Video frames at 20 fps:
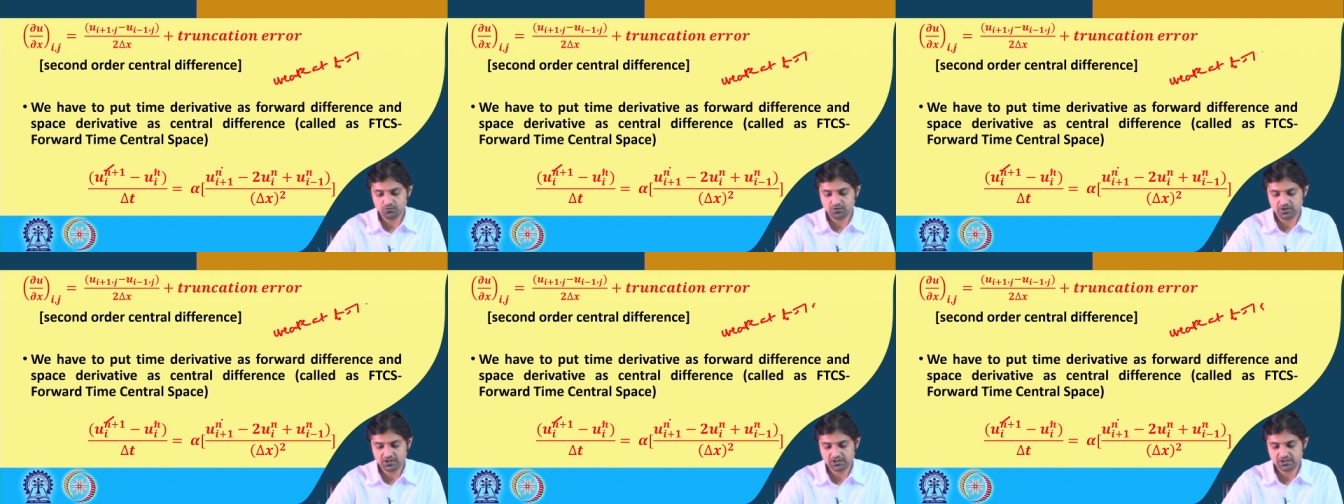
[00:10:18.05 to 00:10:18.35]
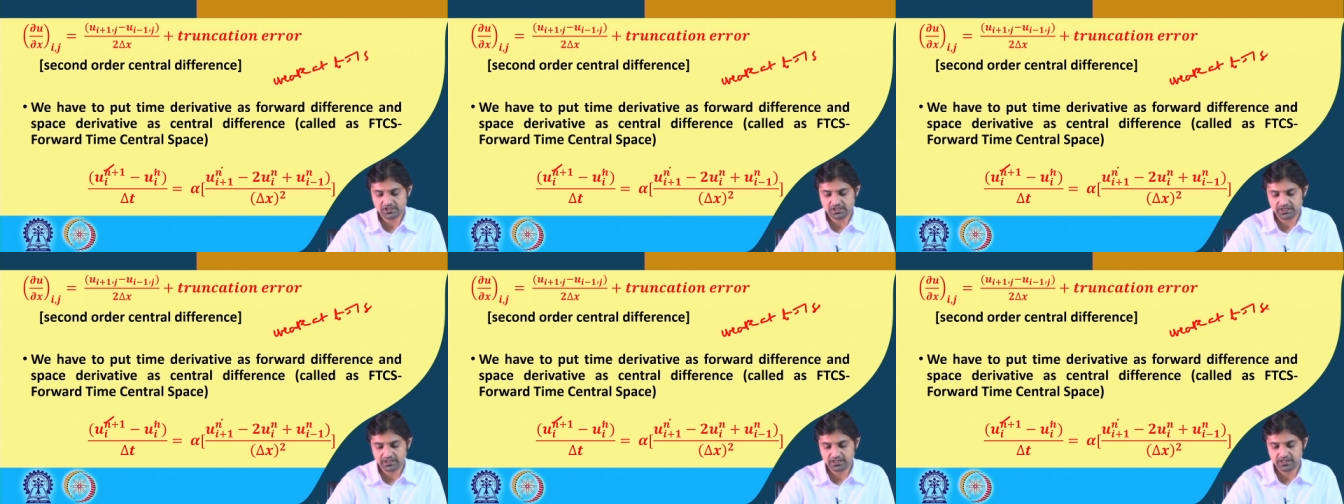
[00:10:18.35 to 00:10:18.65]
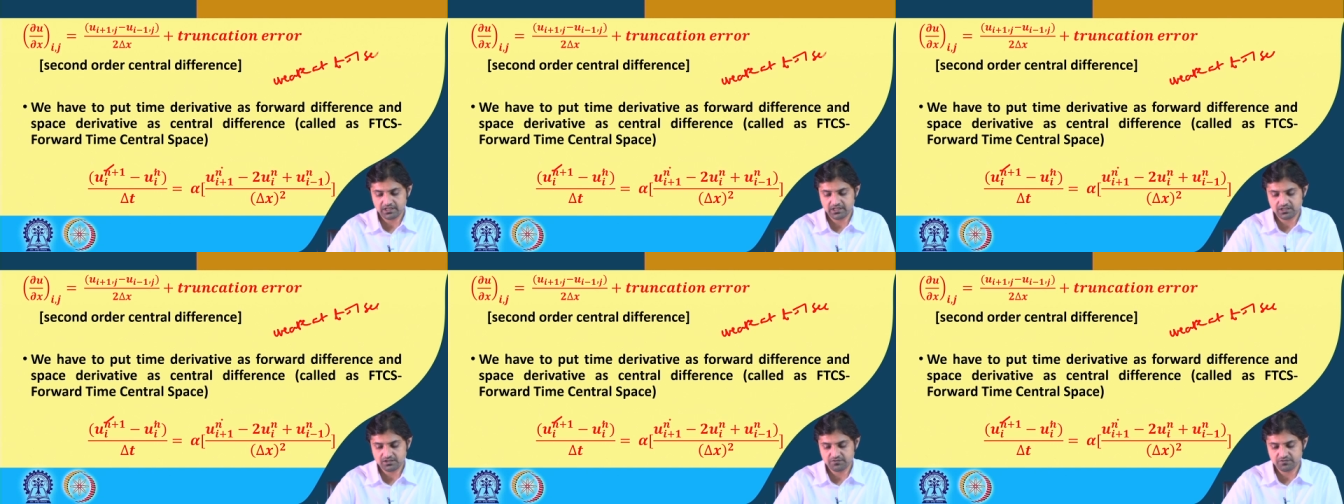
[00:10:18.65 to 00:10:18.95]
1
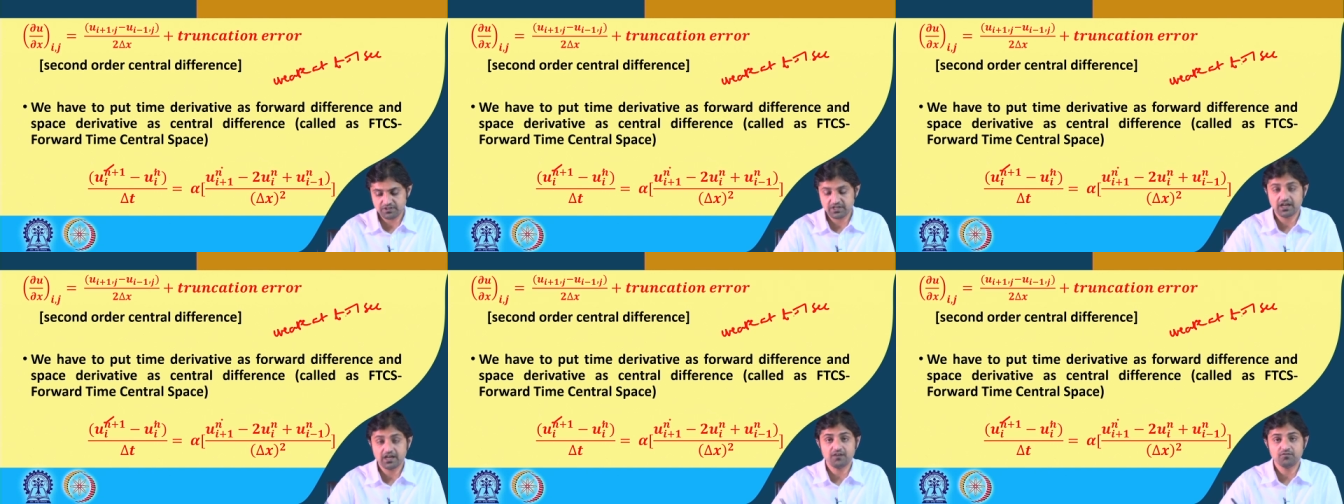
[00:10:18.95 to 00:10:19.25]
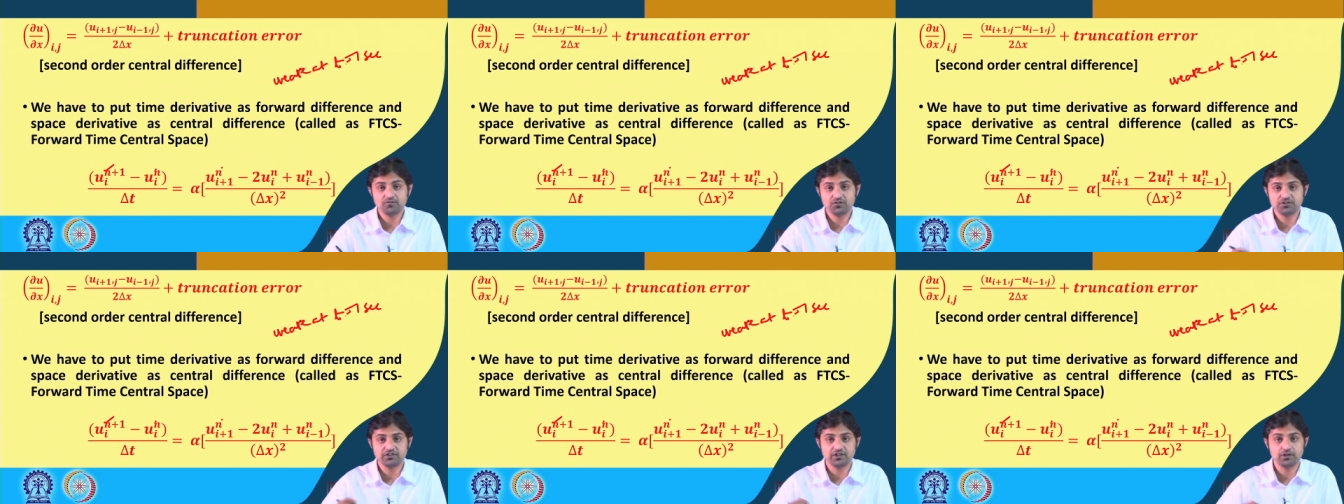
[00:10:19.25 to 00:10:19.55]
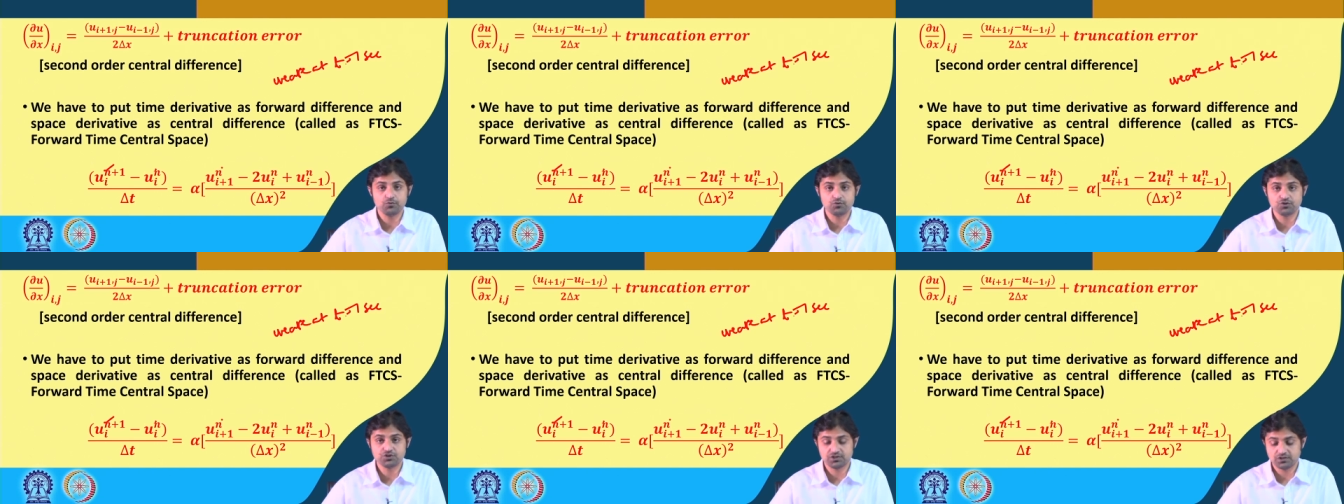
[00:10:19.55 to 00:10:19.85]
seconds we have the
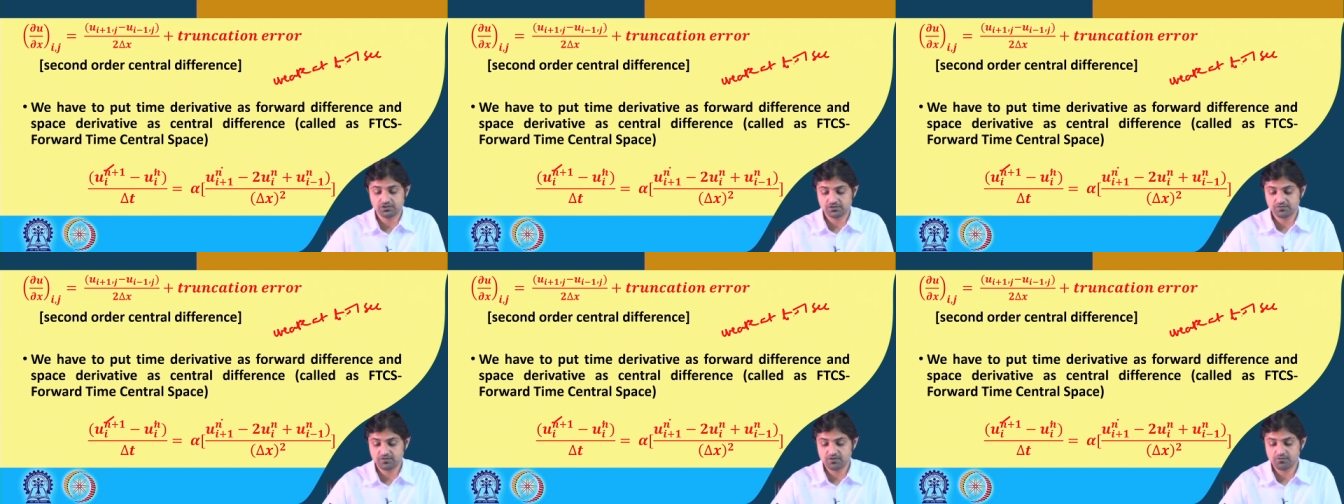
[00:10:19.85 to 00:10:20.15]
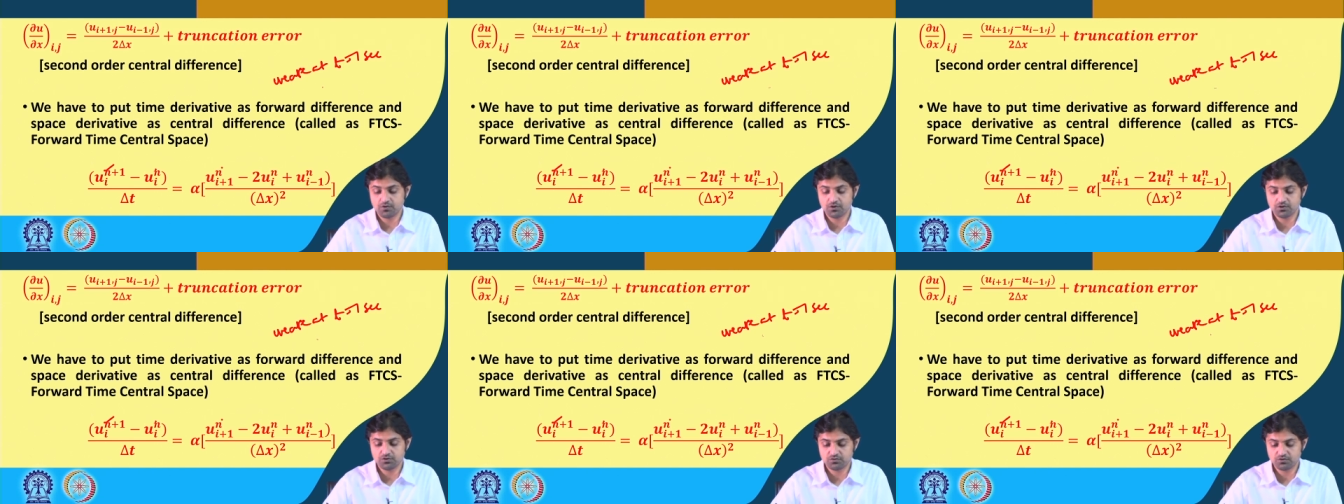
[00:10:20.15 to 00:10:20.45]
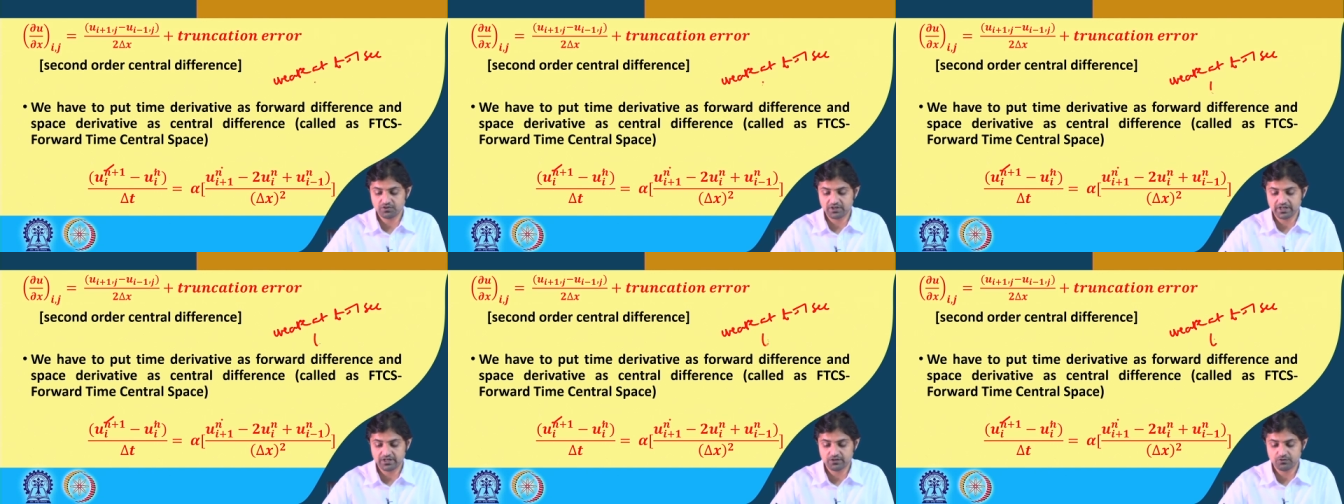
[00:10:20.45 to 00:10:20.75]
solutions we want to
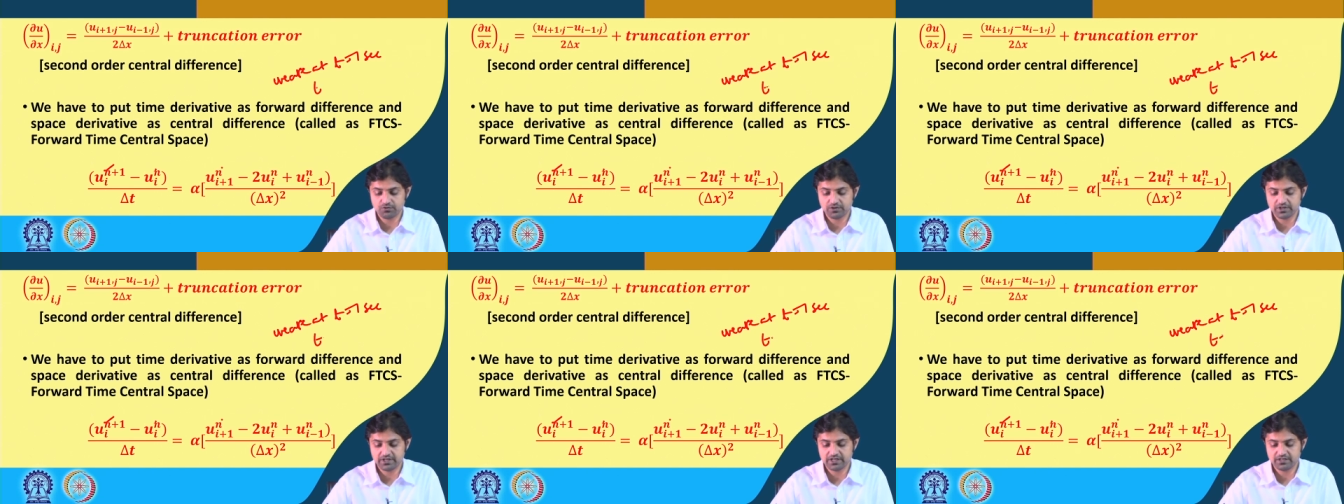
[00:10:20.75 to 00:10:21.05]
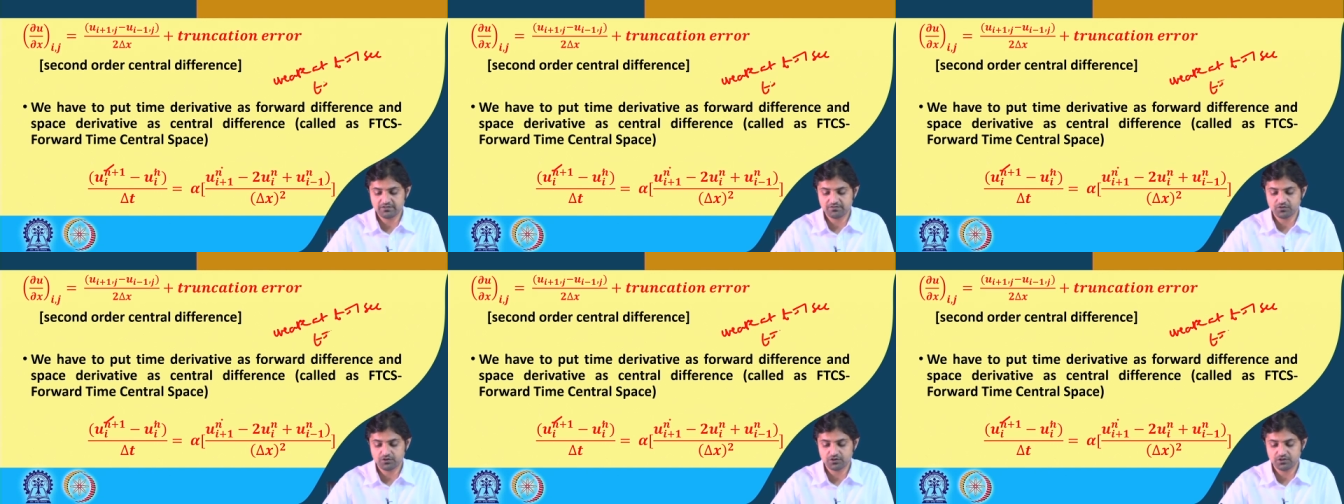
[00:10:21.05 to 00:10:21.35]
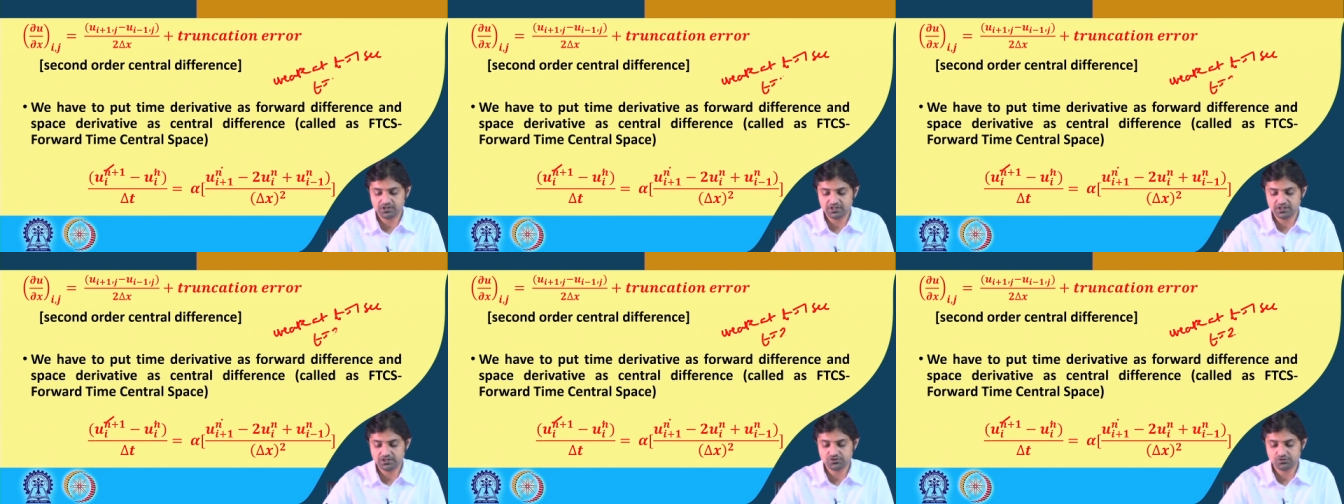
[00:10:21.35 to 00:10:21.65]
calculate for
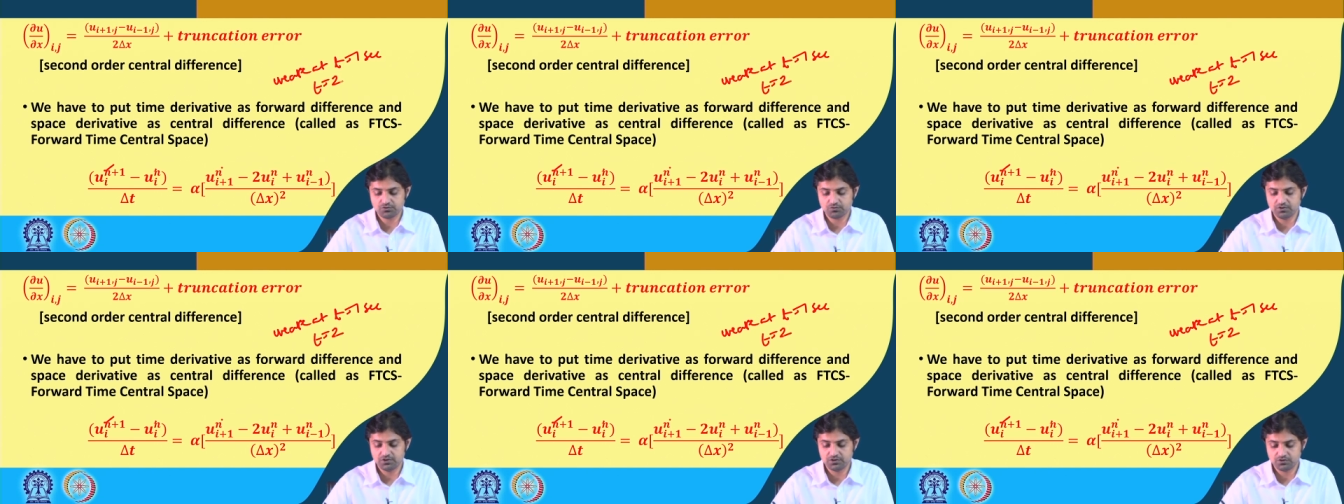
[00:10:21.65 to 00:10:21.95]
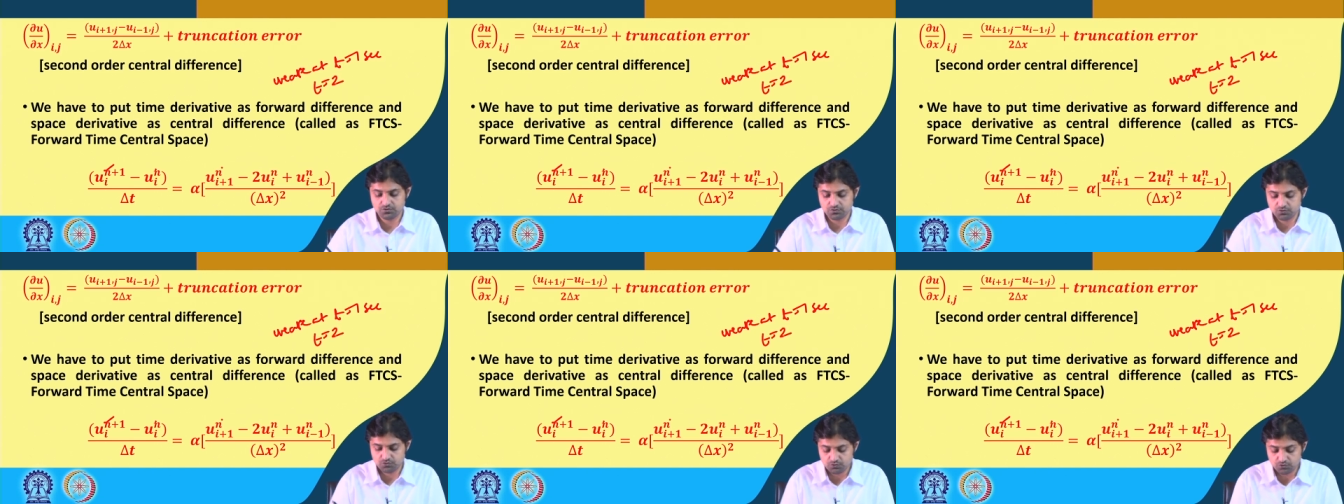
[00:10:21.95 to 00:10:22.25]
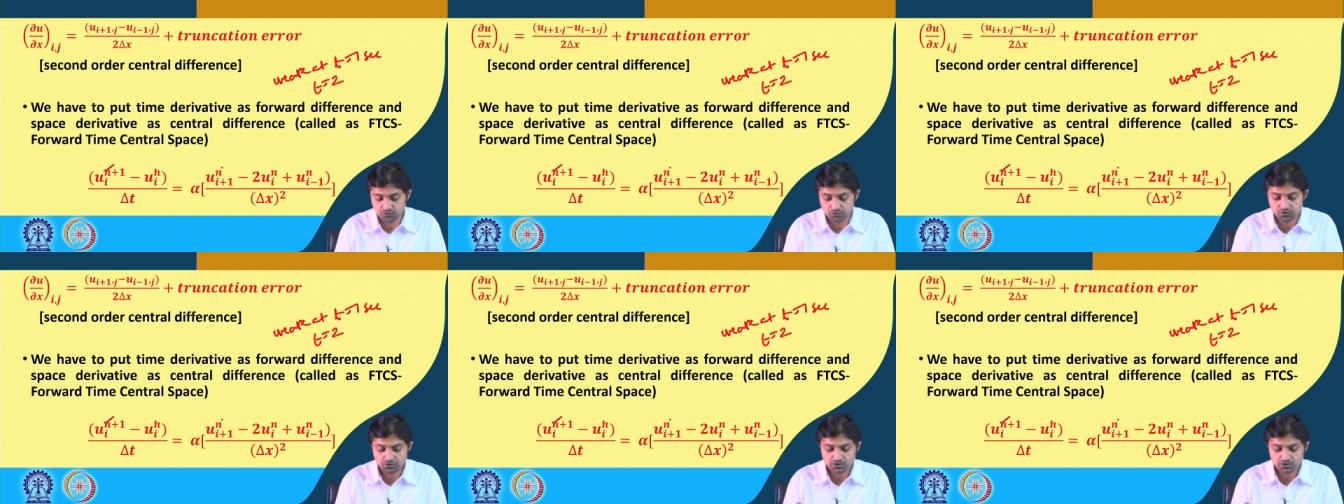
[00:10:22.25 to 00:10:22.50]
t is equal to 2